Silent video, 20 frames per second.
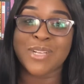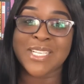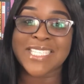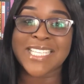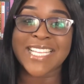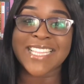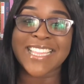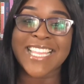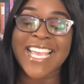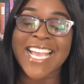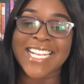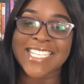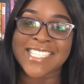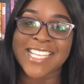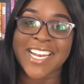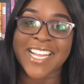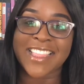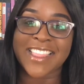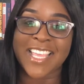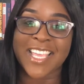Recently, I
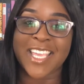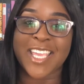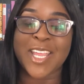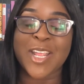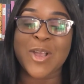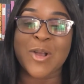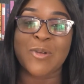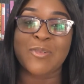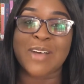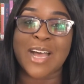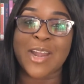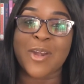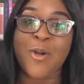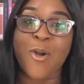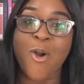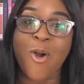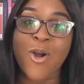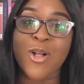started thinking of an